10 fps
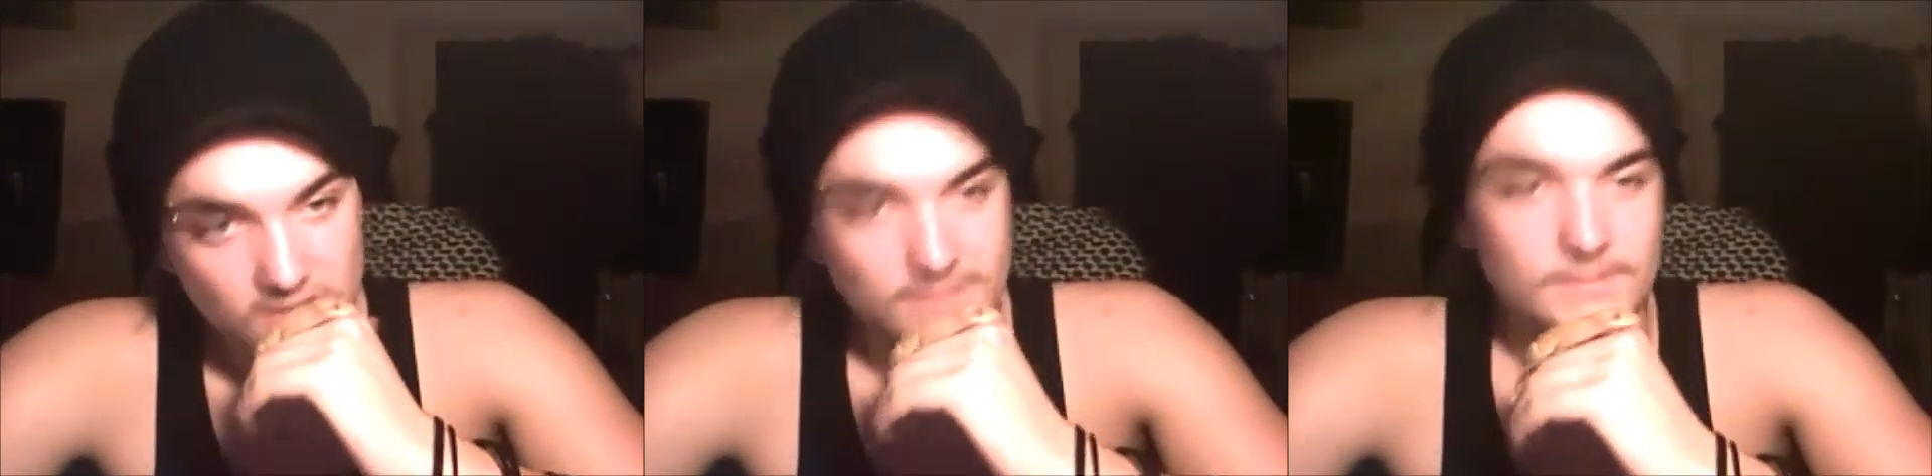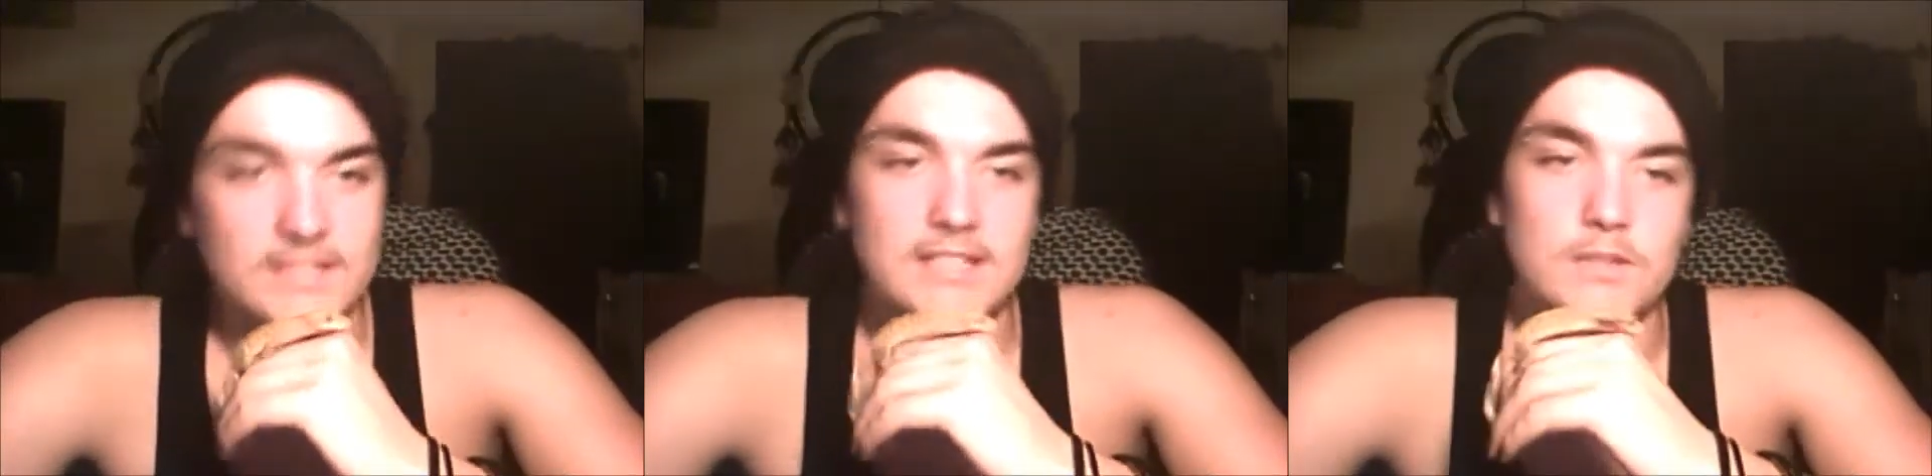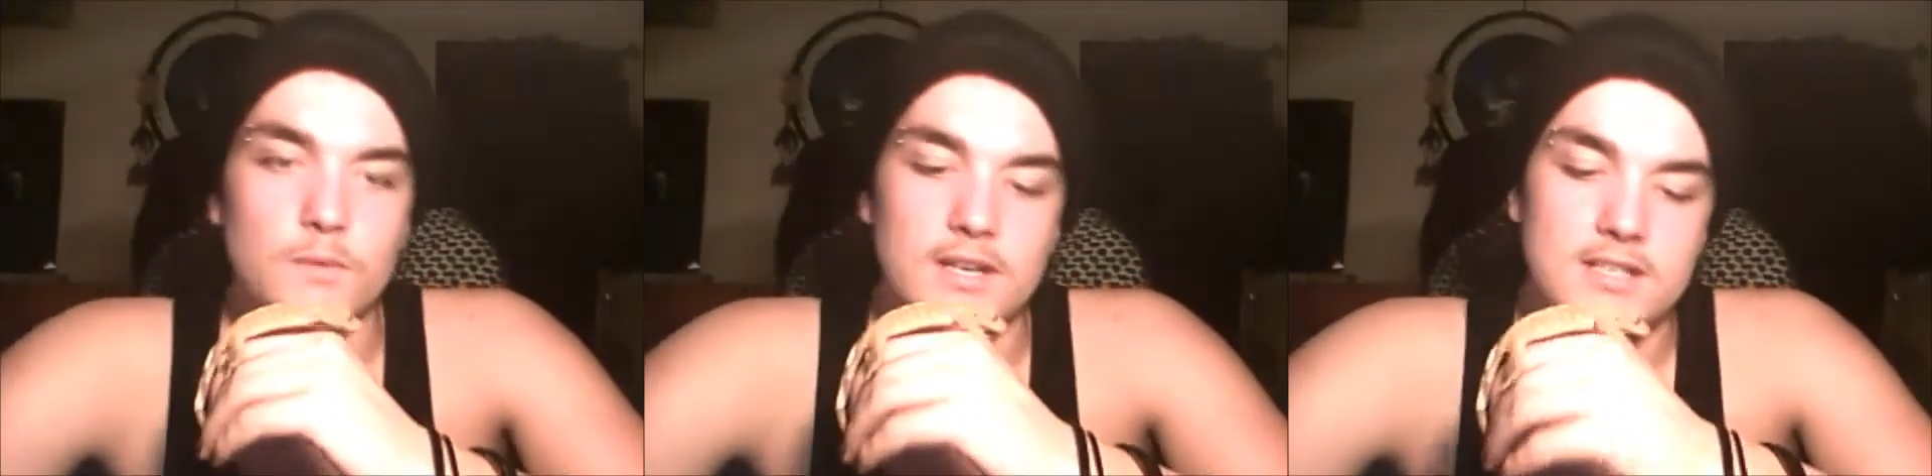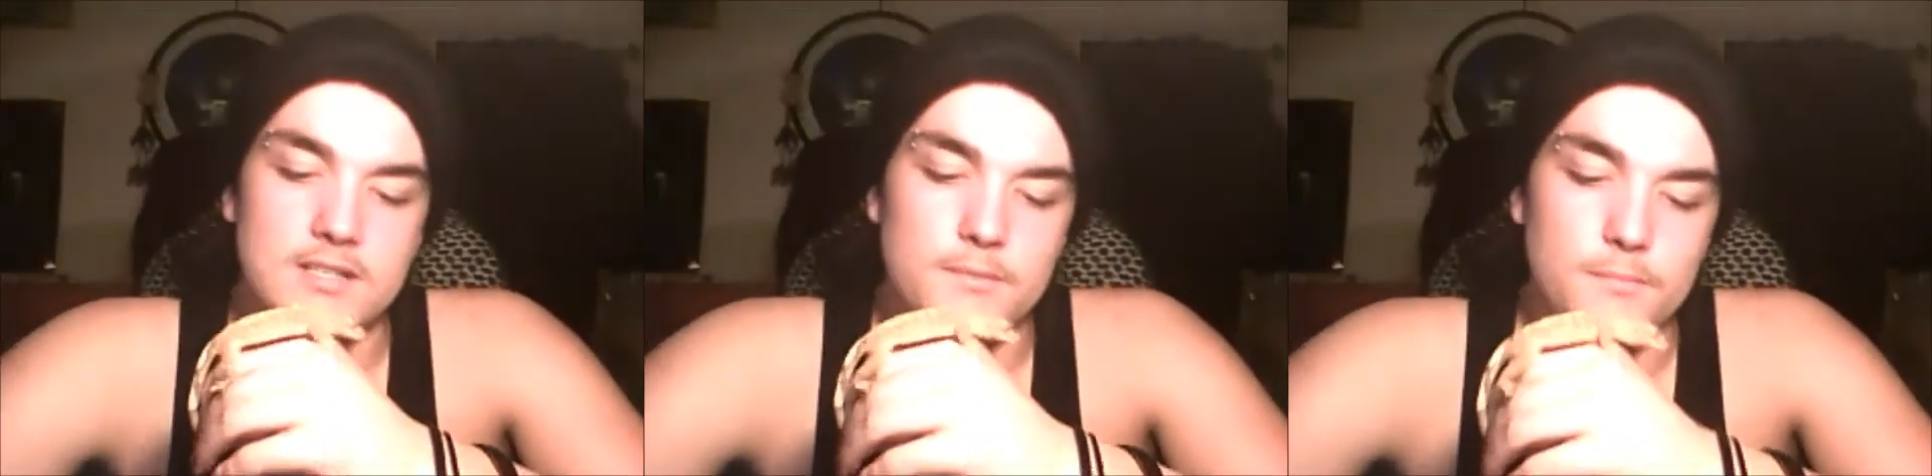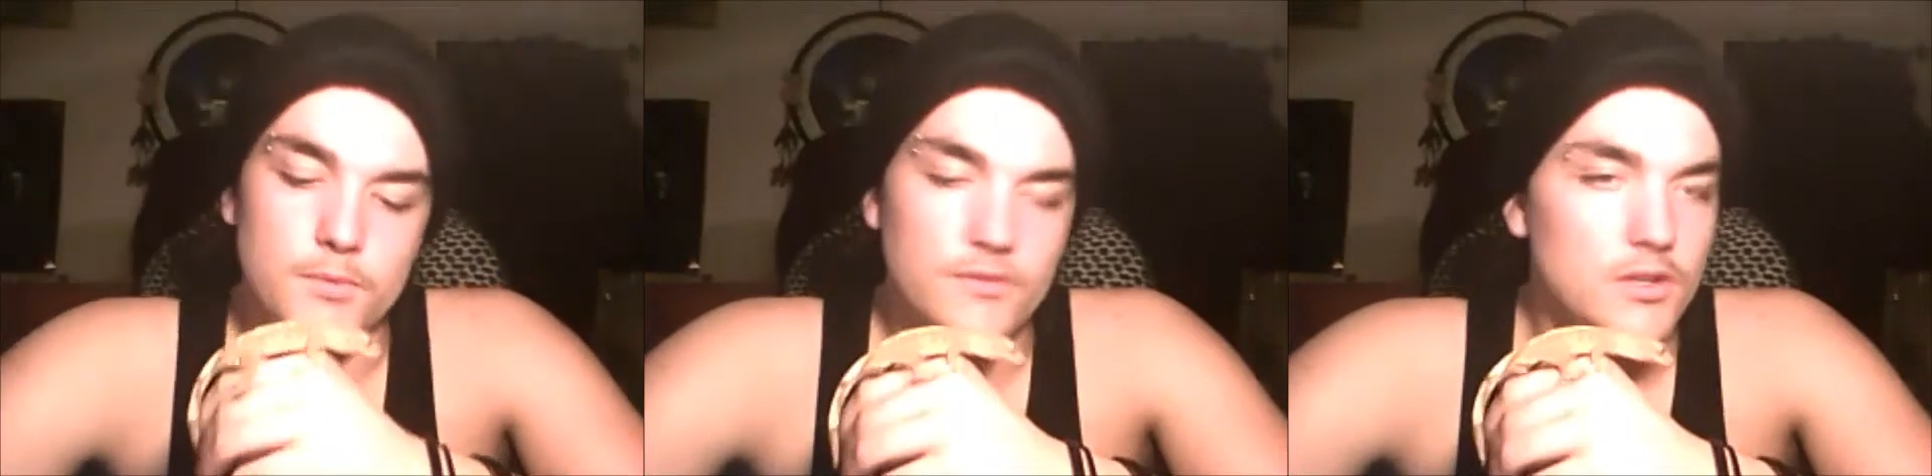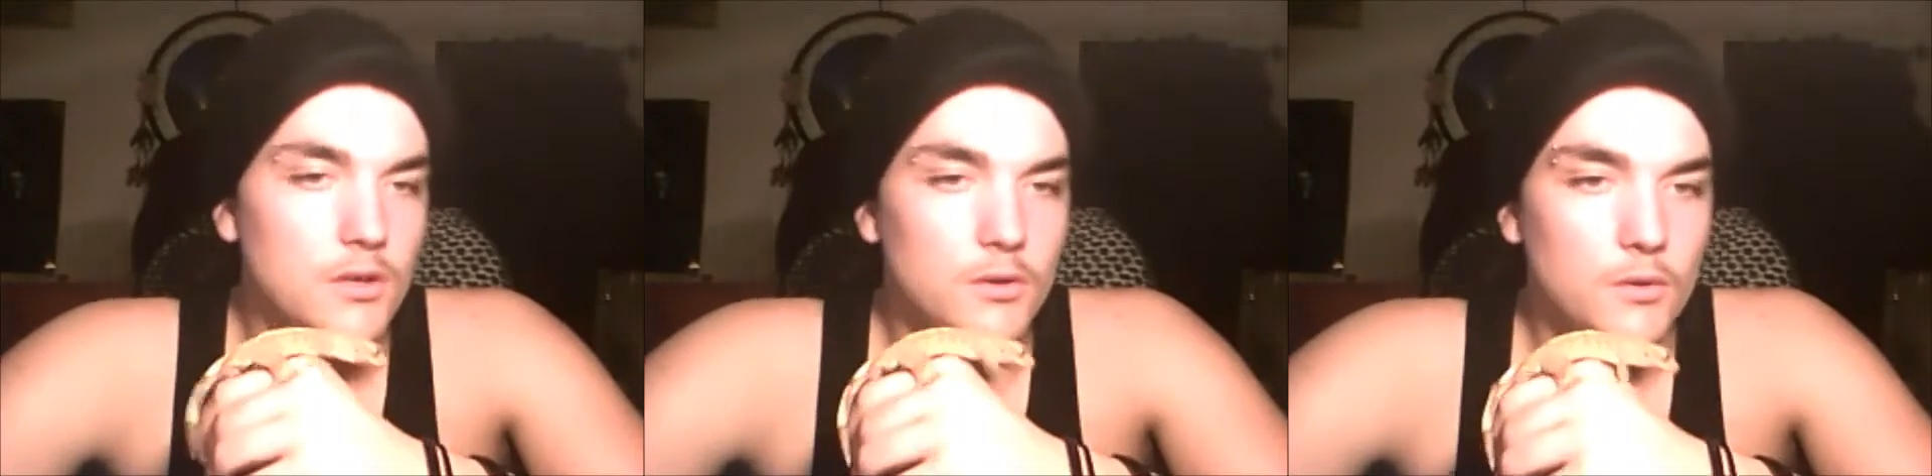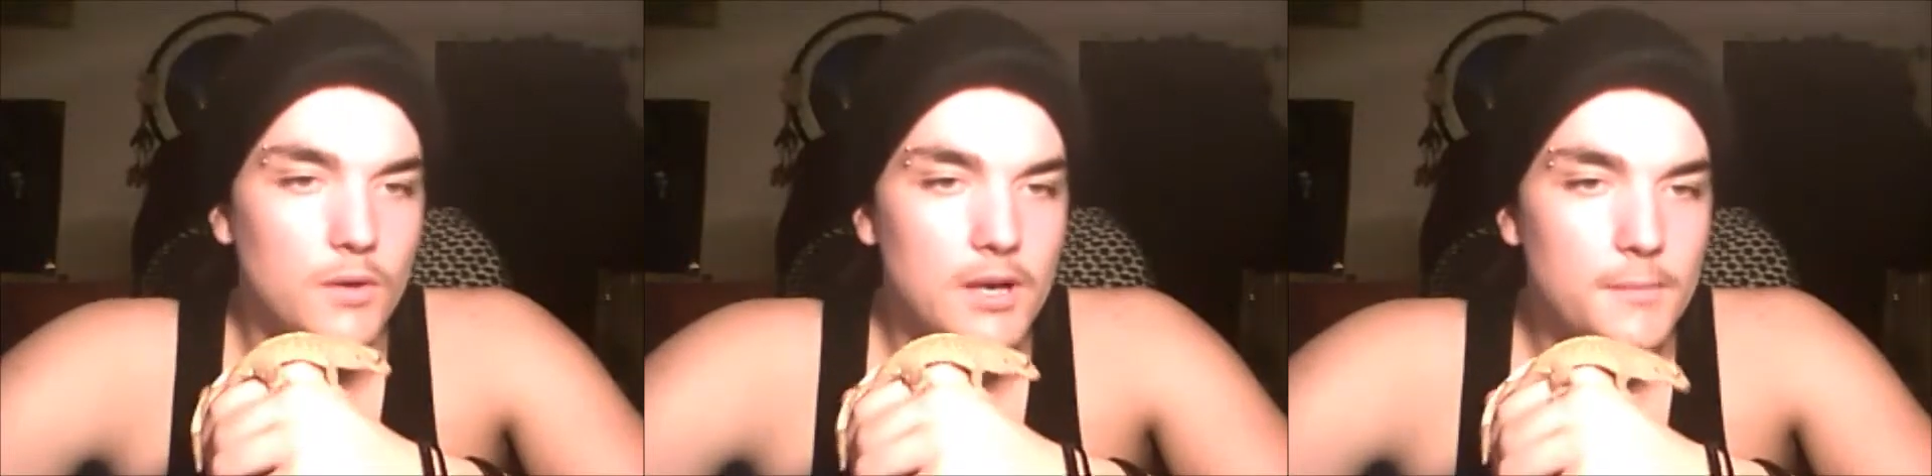and they'll always move along
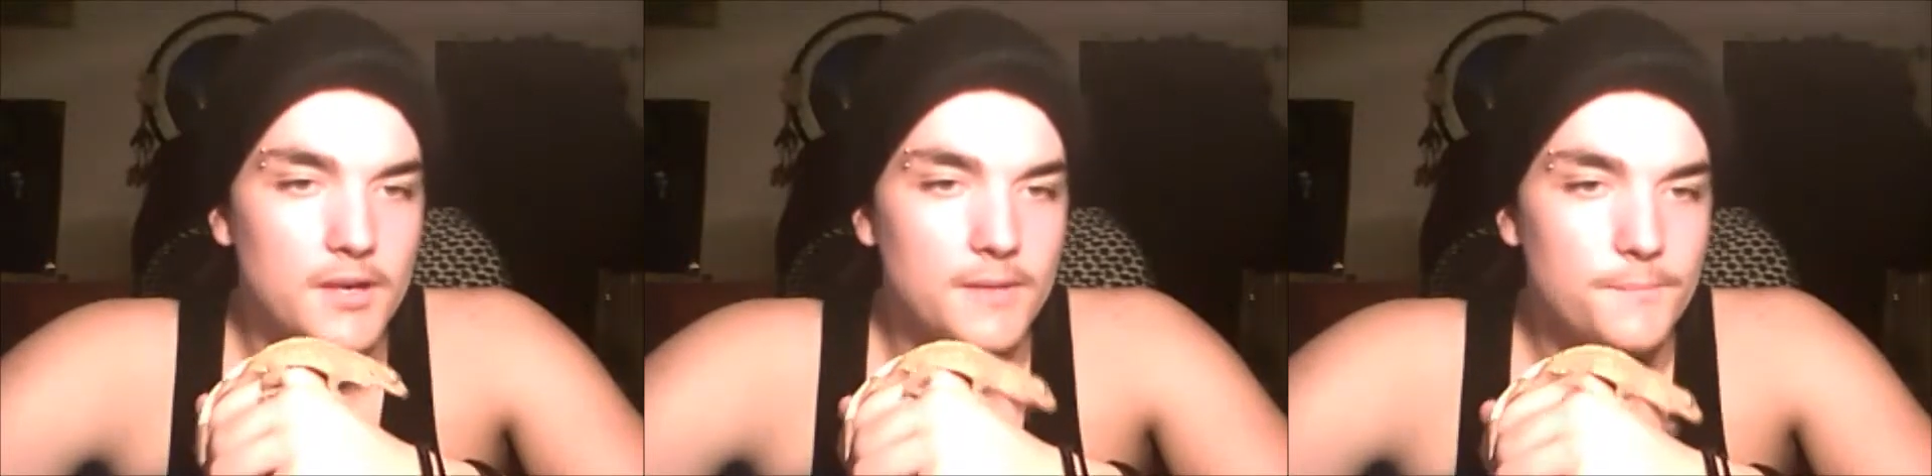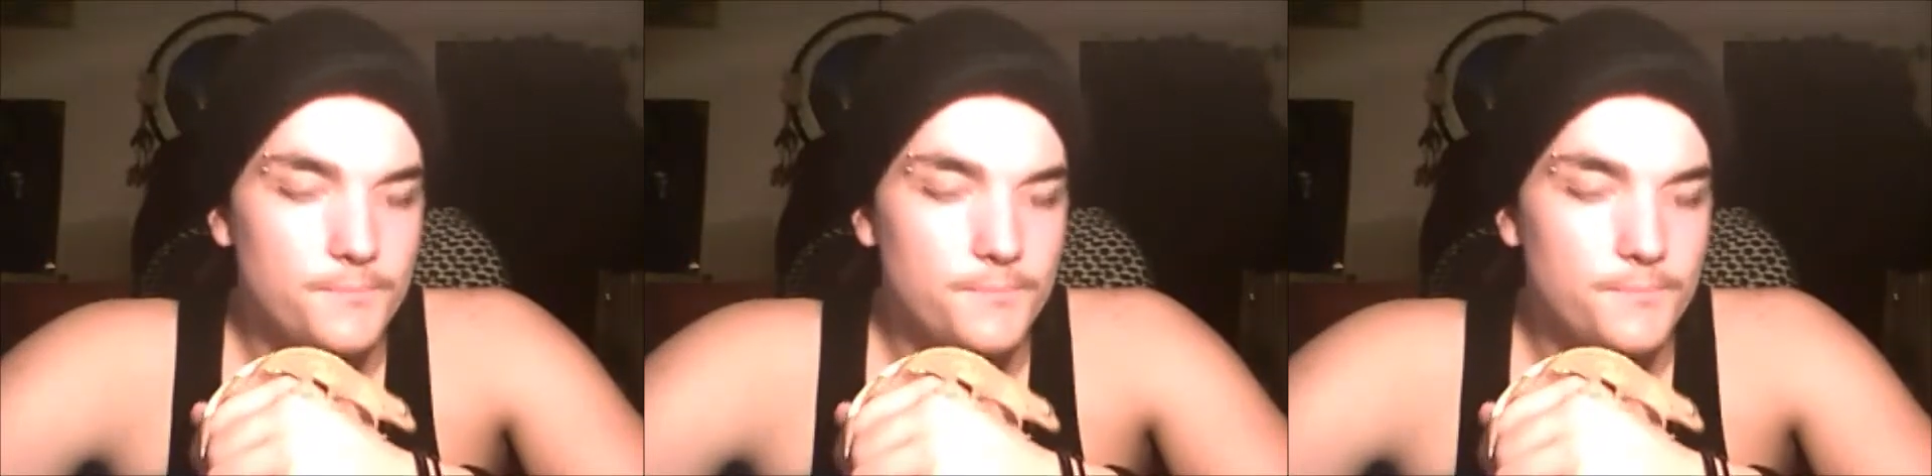quite a bit.